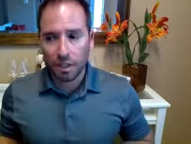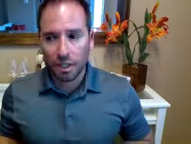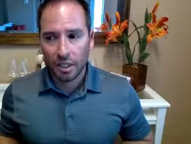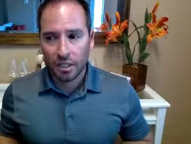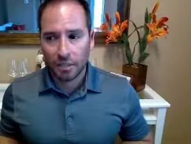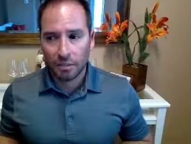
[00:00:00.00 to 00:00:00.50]

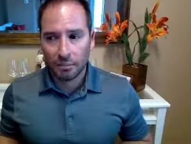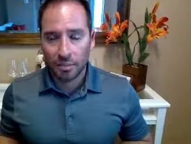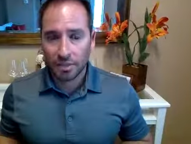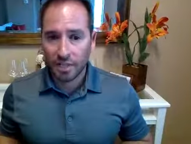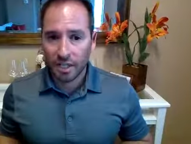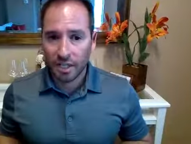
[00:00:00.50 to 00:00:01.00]
and
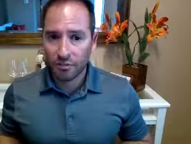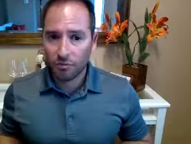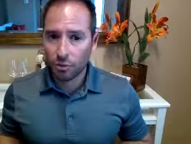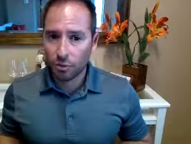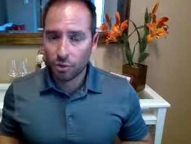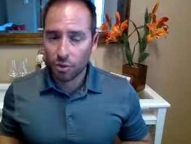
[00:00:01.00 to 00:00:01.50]
but they have
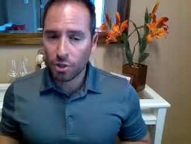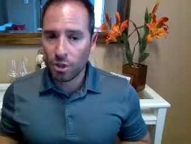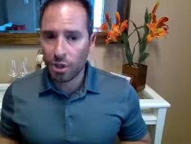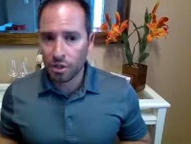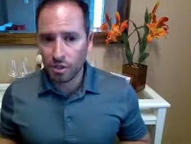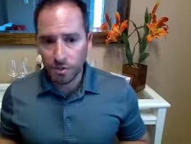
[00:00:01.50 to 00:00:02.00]
no
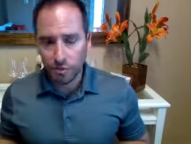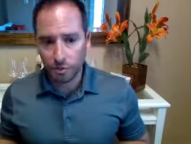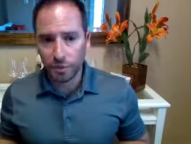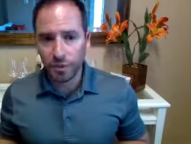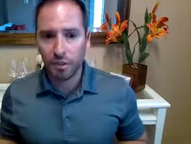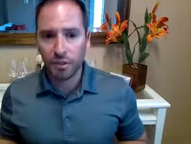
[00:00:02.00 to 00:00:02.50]
cause
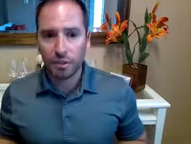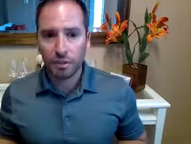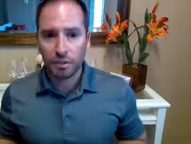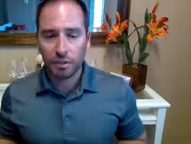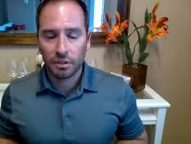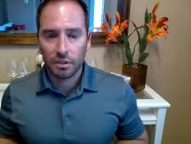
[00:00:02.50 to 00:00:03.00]
for it.
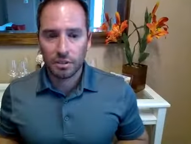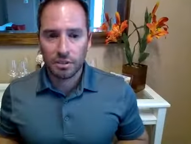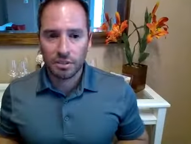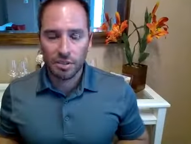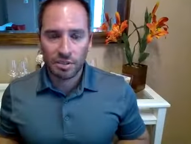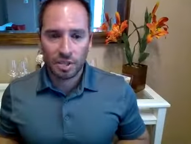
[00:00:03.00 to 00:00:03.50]
They
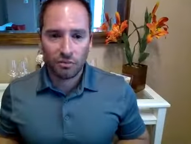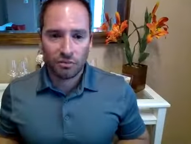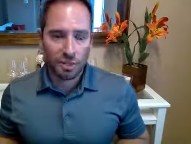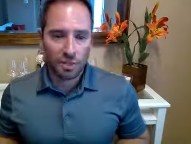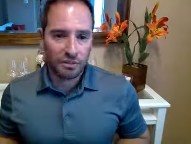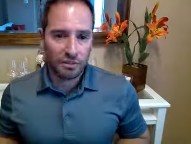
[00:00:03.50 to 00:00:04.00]
just have
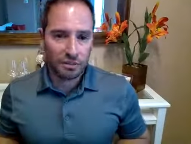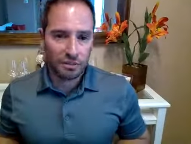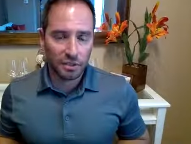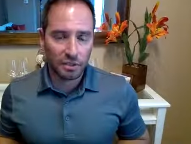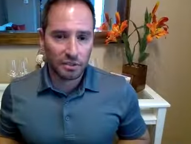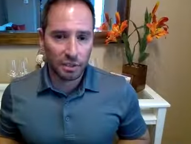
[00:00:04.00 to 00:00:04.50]
the idea
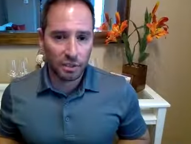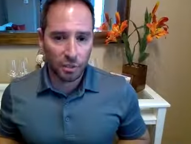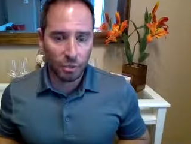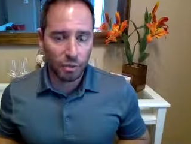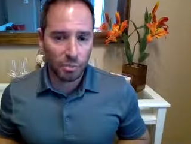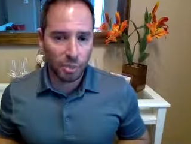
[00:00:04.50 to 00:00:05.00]
that at
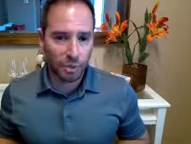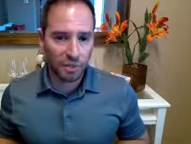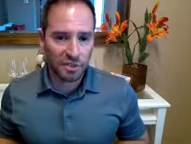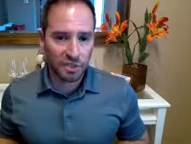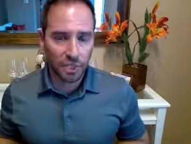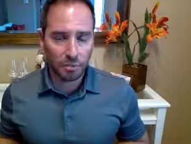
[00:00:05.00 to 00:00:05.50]
one point in
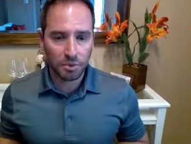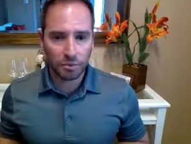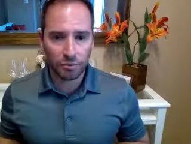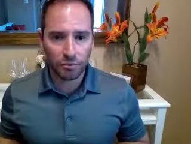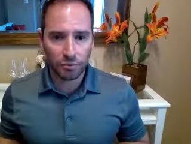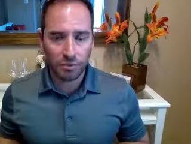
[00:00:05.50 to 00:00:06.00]
time the
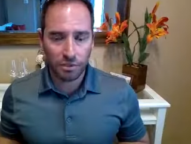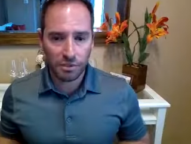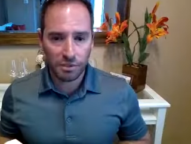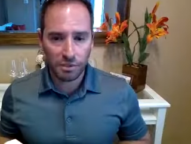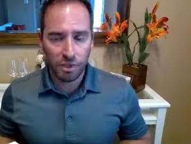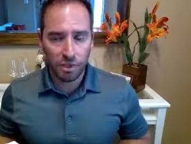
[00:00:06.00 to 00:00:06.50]
universe
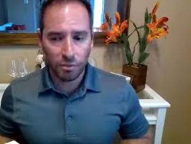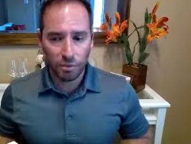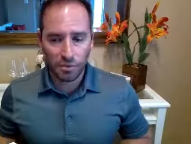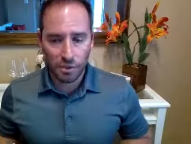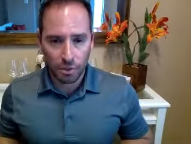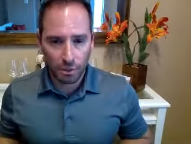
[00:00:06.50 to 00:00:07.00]

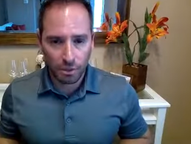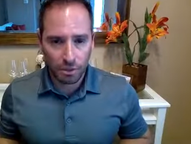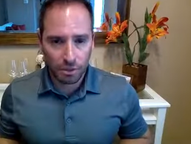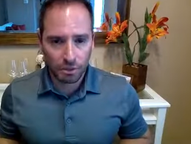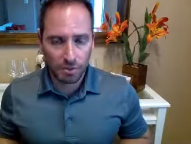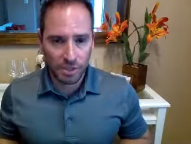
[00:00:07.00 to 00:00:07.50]
was all in
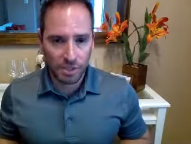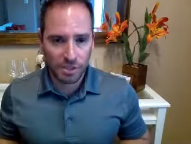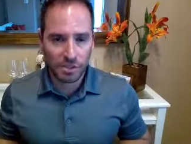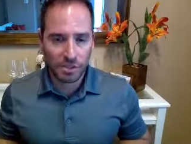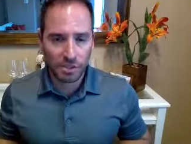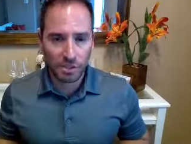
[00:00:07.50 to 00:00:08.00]
condensed
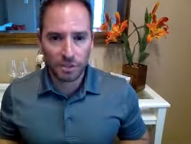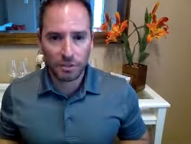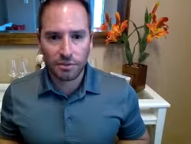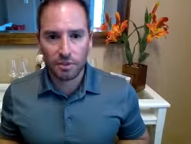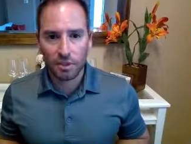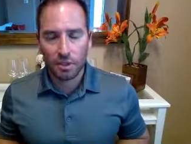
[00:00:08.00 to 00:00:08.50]

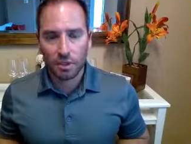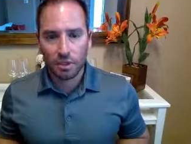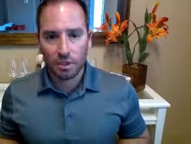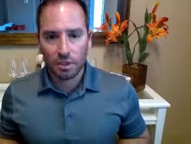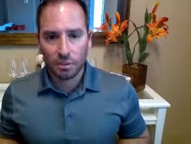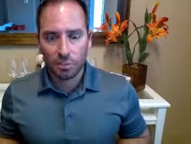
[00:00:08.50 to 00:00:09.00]
state,
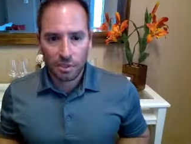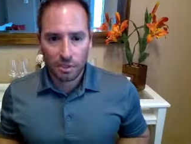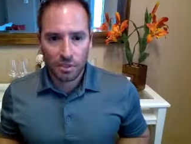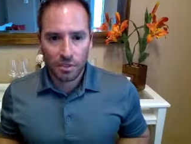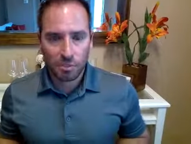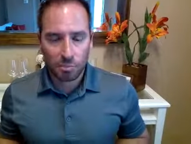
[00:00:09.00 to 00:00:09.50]
and a big
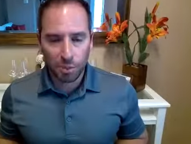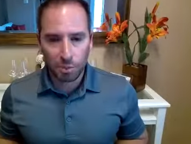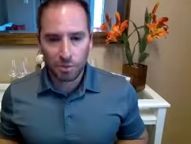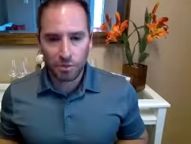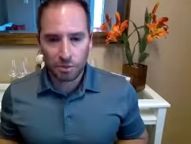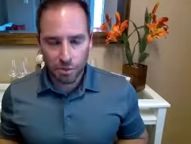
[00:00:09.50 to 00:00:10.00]

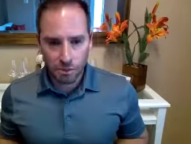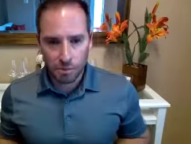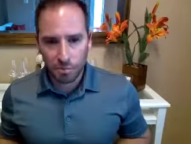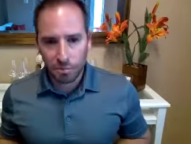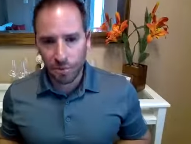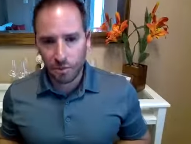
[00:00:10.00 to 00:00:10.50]
explosion
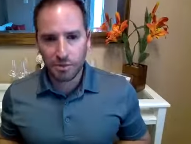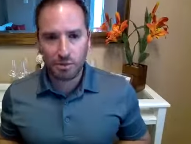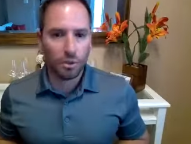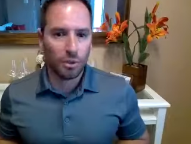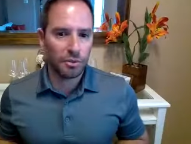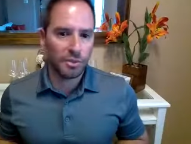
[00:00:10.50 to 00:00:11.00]
dispersed
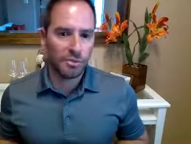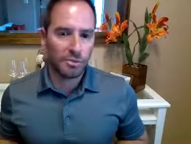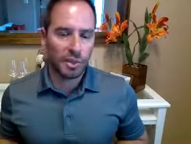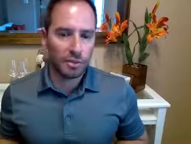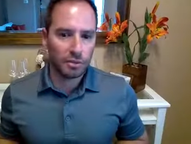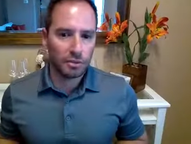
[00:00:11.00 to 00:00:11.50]
all this
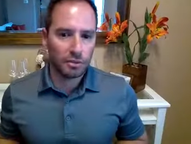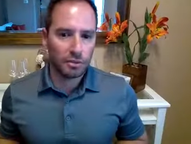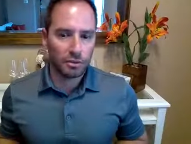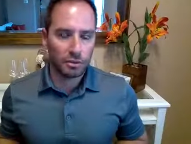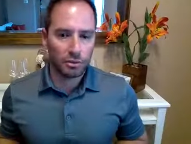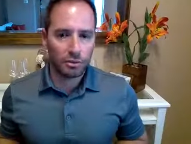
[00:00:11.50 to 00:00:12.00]
matter
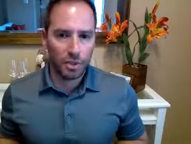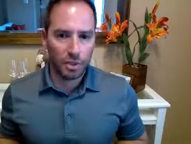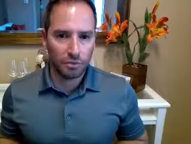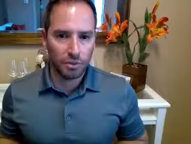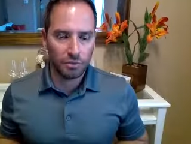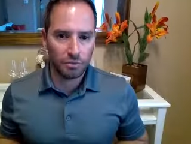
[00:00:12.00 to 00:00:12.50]

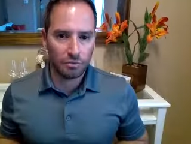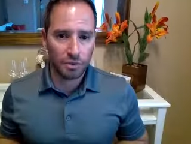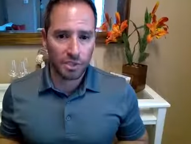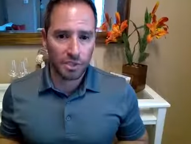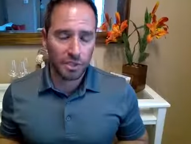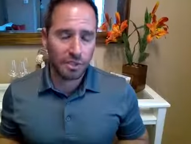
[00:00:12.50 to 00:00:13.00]
throughout the
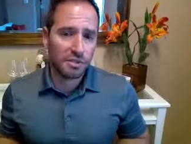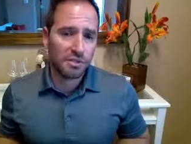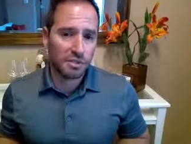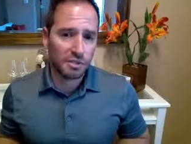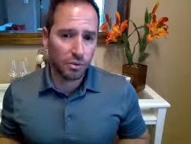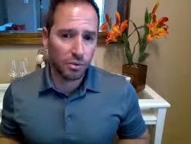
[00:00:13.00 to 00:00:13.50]
universe and is
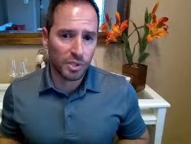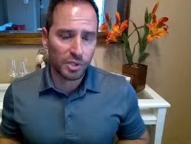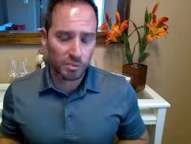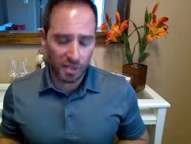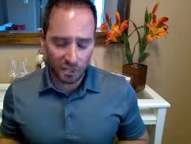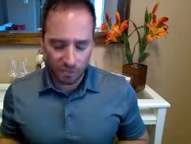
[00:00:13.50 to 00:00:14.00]
still
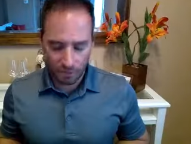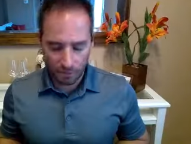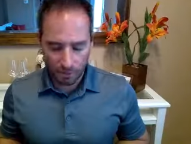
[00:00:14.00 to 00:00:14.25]
expanding.